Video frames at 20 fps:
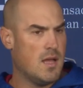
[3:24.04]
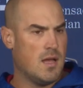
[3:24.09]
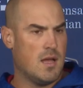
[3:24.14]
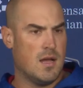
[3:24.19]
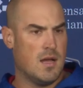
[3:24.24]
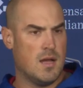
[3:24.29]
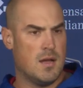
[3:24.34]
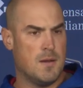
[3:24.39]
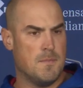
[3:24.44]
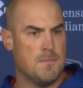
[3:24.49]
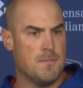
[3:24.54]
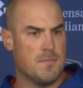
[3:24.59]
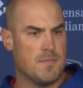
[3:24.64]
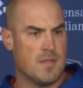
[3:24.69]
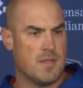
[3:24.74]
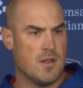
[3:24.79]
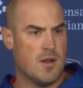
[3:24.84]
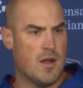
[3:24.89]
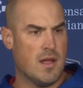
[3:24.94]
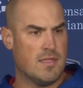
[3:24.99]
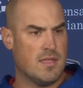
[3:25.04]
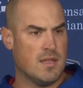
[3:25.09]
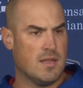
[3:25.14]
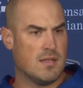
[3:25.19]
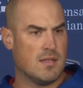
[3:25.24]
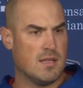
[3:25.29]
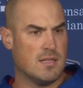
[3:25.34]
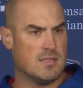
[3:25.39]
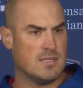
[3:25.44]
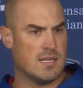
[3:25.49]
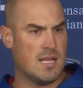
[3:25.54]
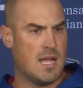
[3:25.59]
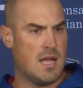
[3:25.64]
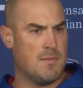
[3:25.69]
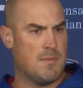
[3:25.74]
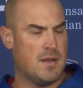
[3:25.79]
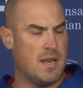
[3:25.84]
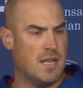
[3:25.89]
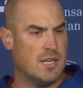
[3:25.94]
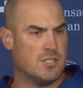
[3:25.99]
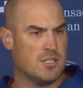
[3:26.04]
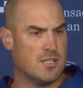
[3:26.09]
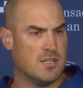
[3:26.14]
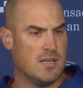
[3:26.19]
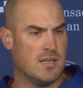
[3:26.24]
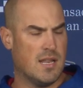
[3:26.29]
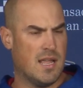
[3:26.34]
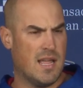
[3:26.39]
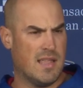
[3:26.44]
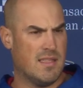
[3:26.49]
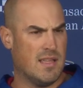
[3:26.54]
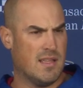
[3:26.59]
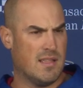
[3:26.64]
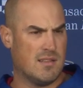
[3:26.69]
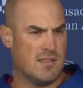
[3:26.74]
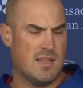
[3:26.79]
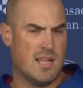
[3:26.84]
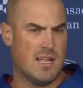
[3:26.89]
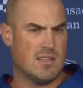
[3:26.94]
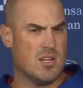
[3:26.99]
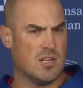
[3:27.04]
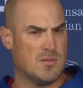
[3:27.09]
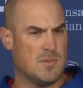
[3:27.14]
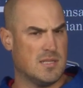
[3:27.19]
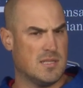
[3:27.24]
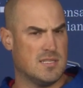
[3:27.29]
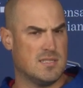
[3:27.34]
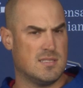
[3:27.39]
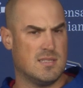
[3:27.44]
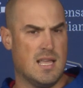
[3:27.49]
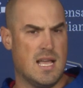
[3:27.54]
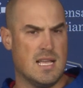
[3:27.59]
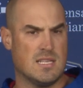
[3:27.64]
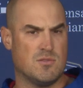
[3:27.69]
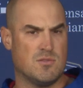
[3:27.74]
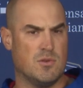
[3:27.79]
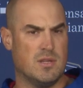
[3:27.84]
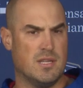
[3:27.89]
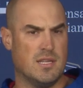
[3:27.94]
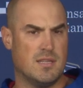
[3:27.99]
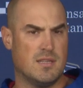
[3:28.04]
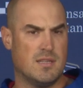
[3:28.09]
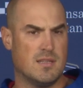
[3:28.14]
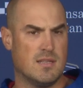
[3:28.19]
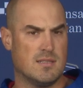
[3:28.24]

Um, you know, I think it's a combination. I think I kind of talked about this last week.